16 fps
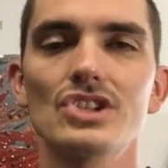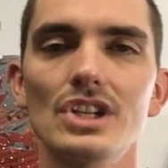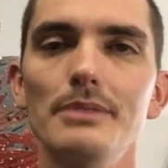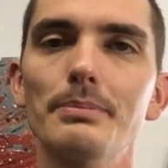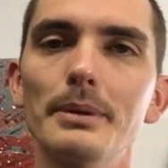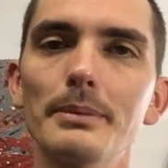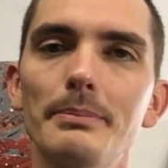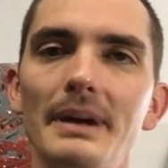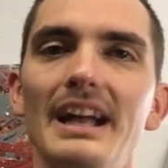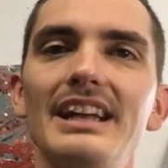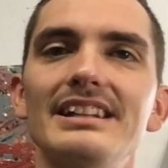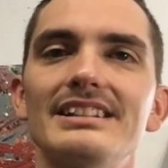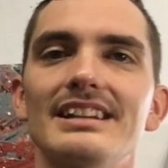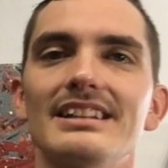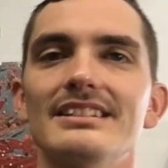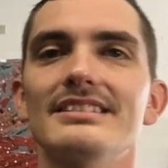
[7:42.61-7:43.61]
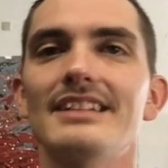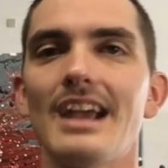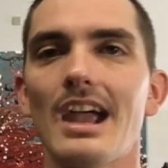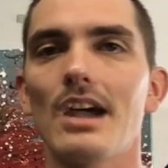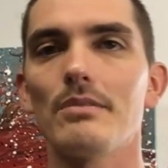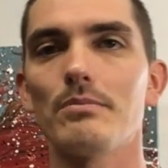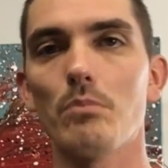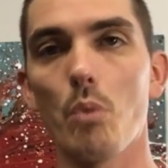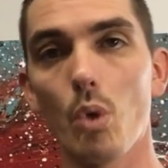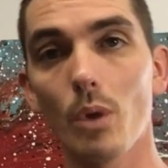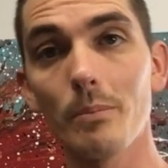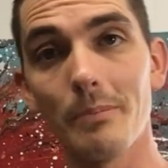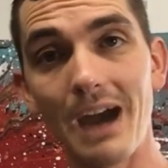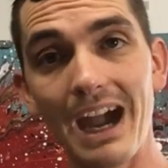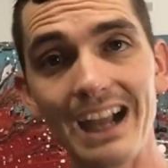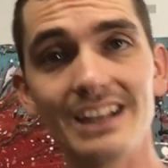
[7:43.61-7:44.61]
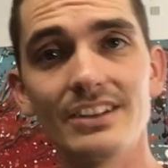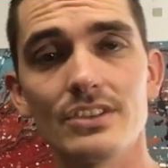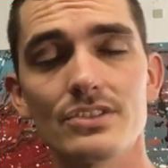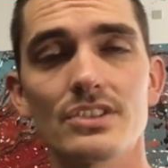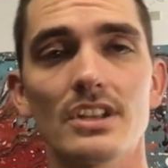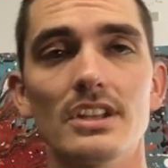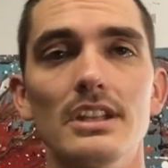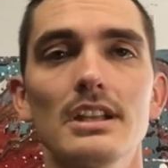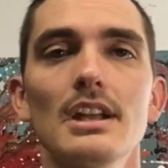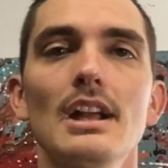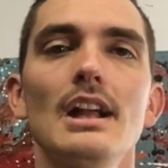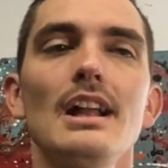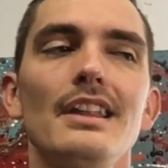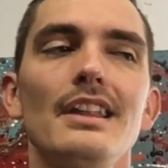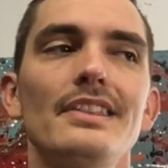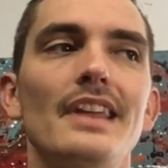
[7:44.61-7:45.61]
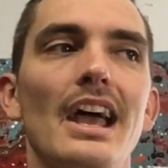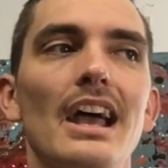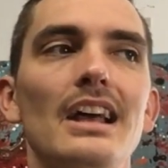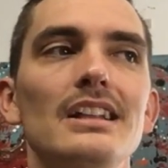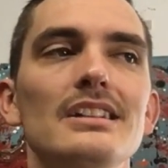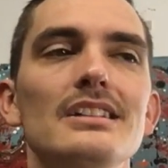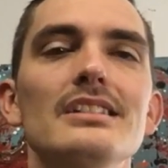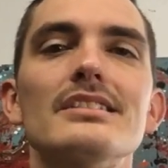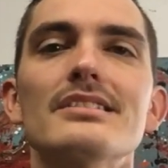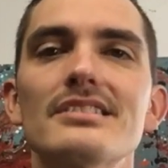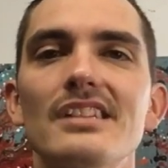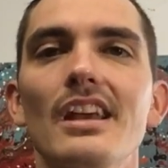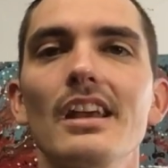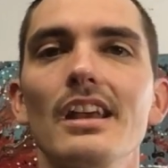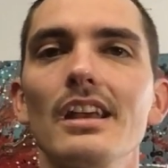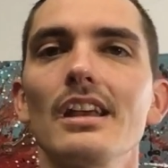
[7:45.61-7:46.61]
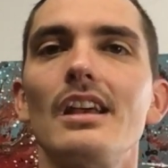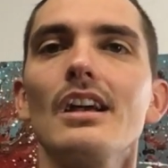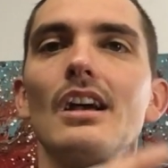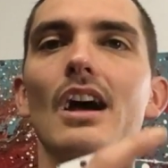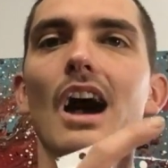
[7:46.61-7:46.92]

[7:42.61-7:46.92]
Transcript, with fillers: Cheaper paint tends to have more binders in it than, say,